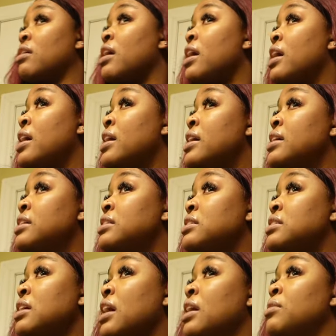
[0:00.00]

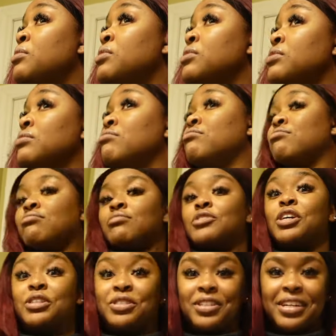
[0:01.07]
and I will
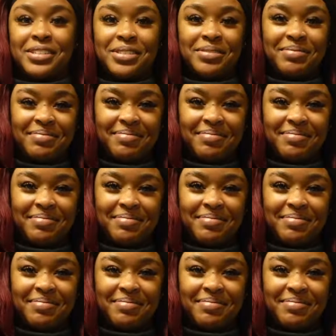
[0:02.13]
talk to you guys soon.